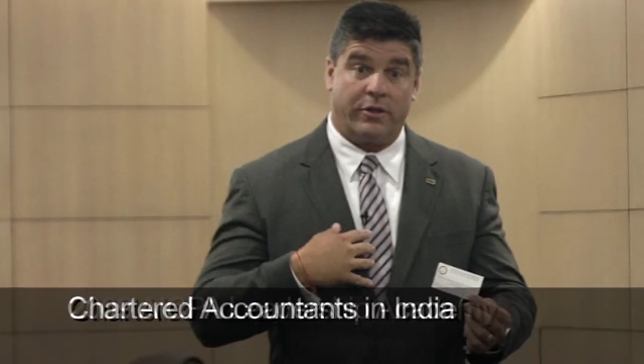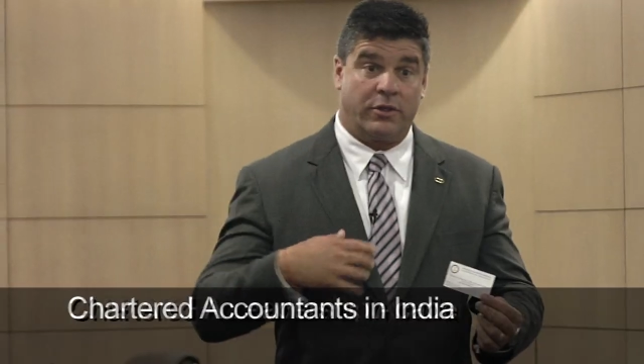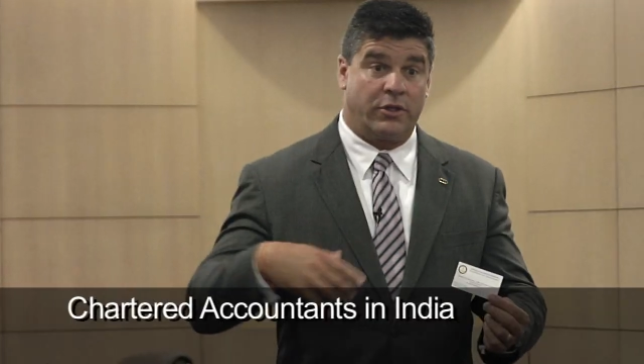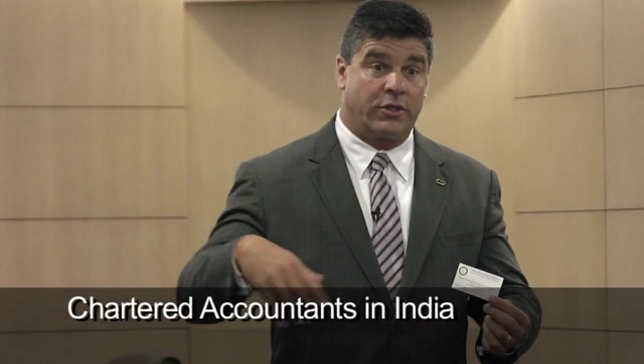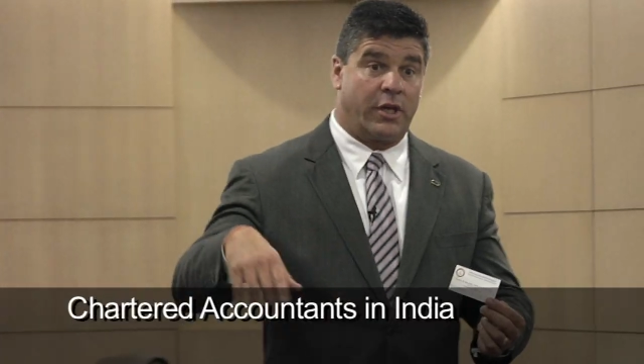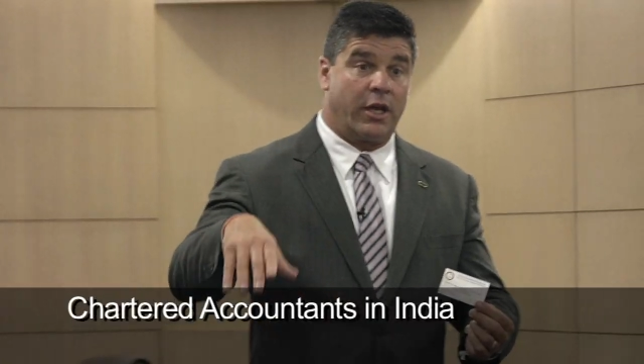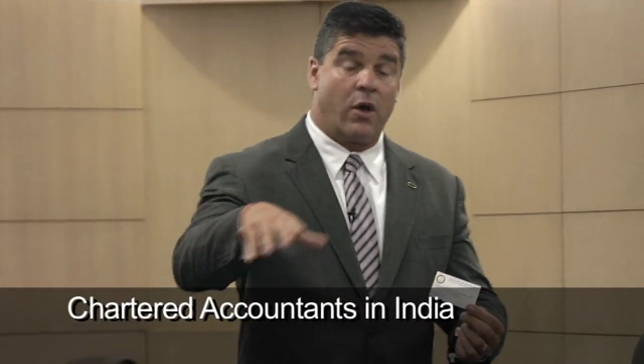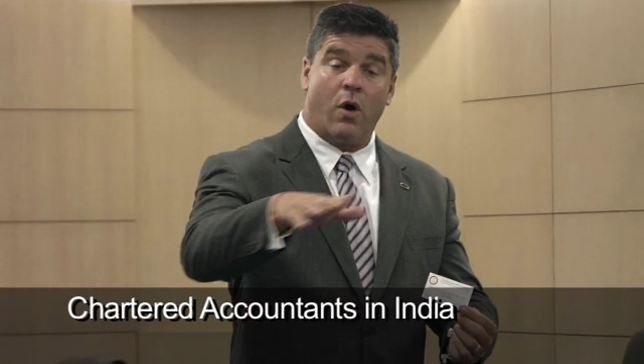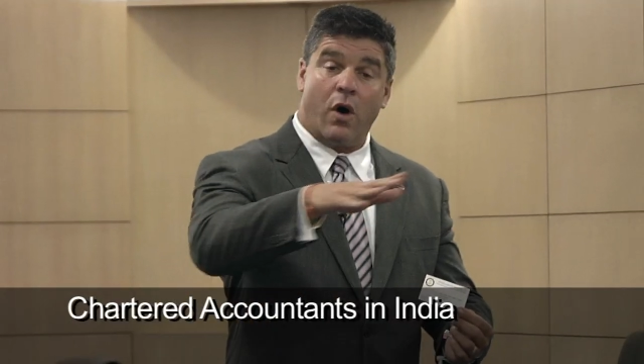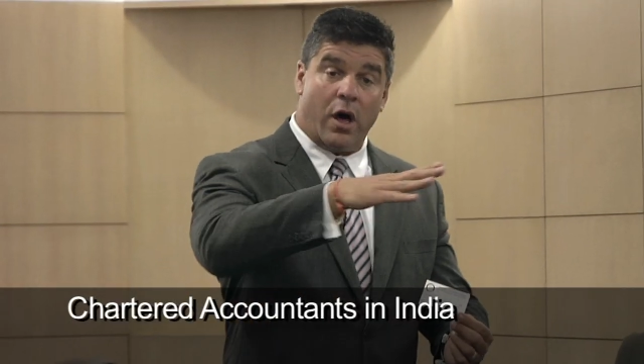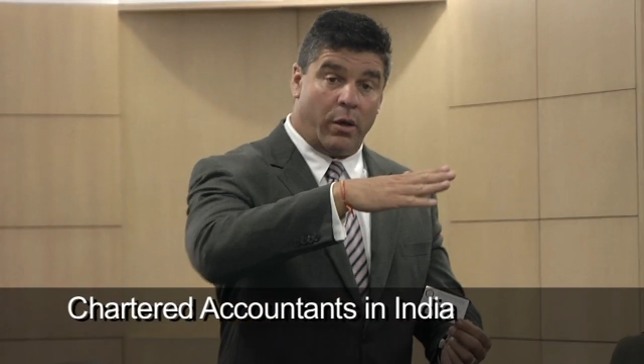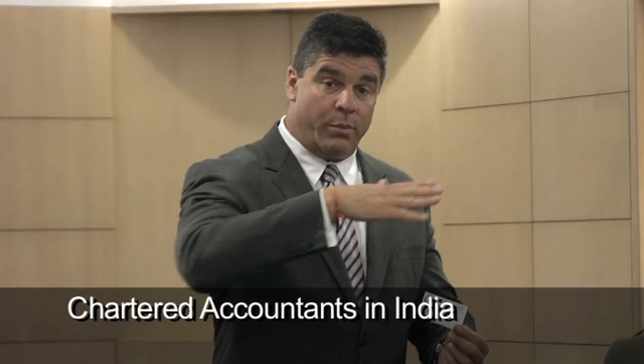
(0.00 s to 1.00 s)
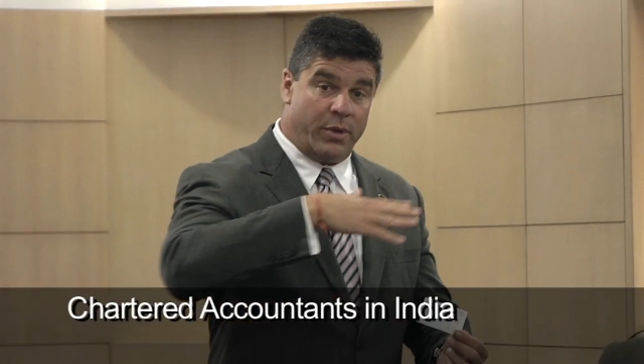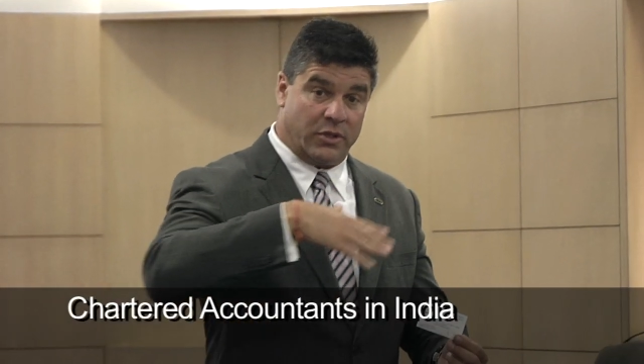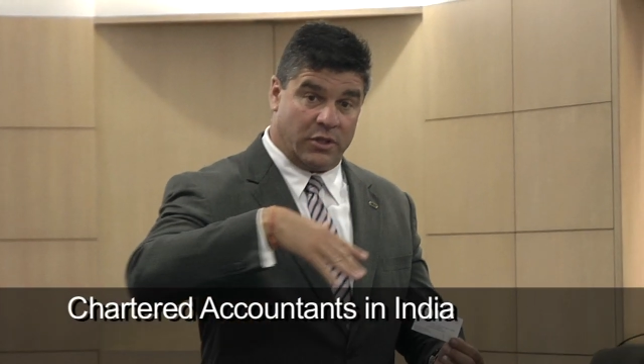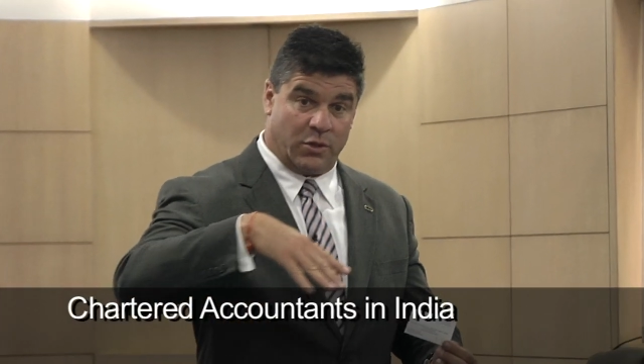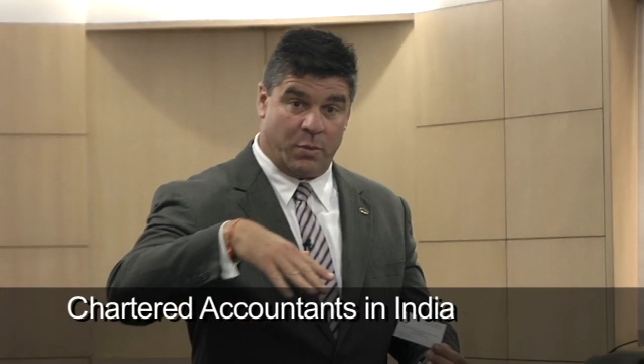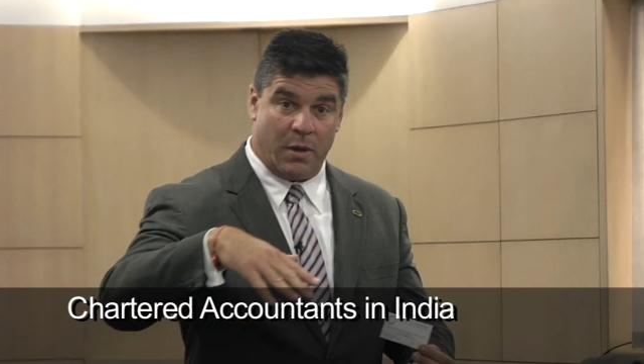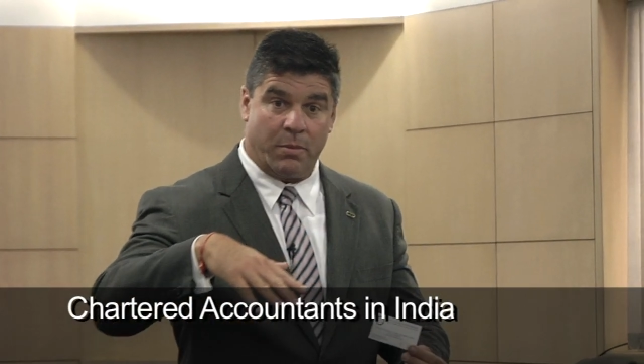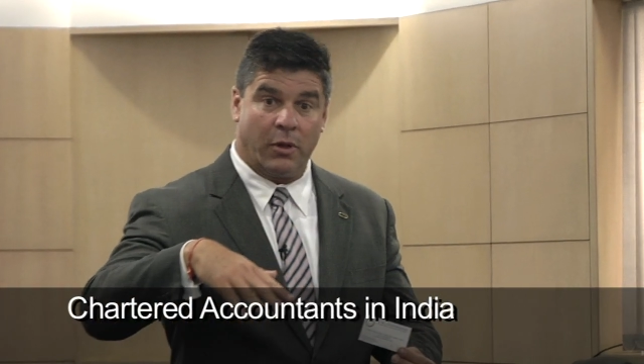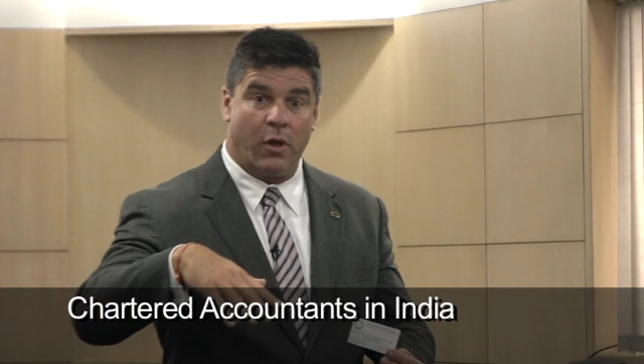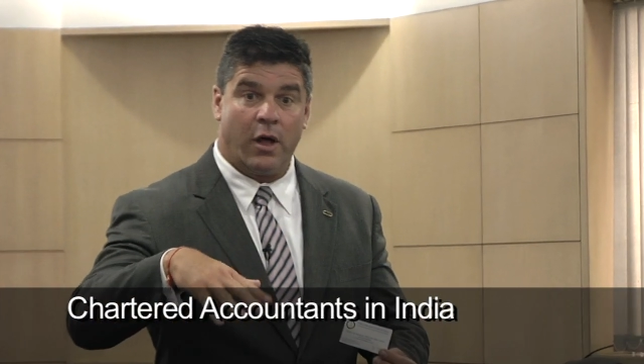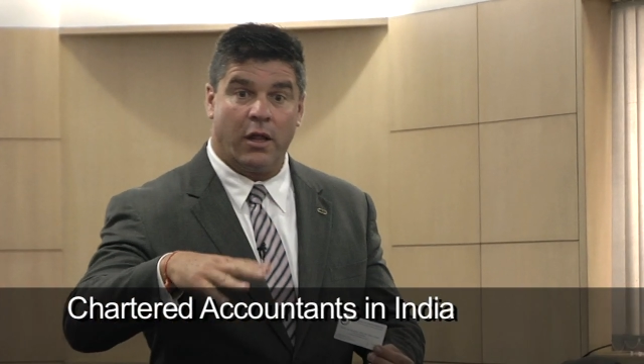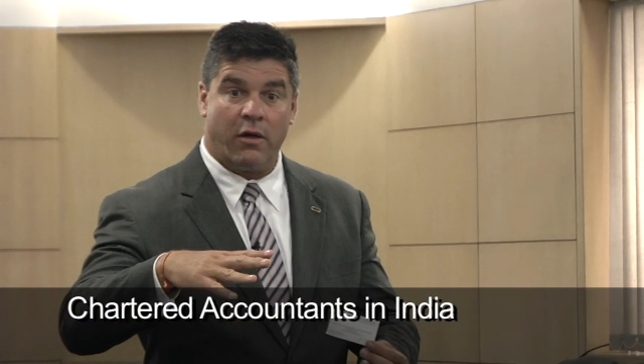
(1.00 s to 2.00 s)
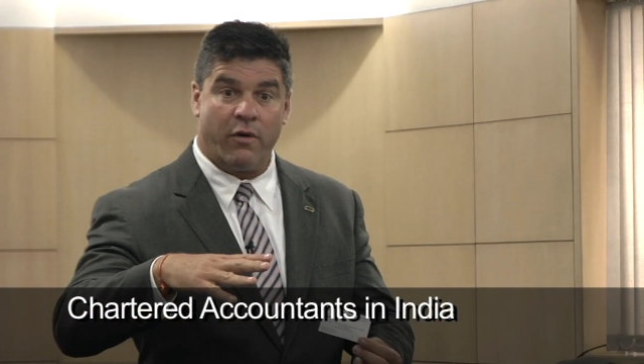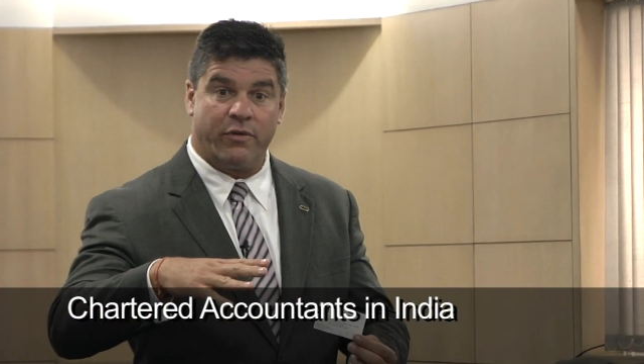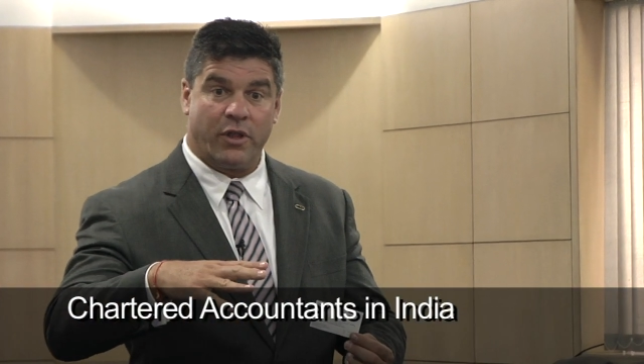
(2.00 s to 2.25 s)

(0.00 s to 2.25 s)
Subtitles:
attention to it. And I said, that's what I'm trying to do.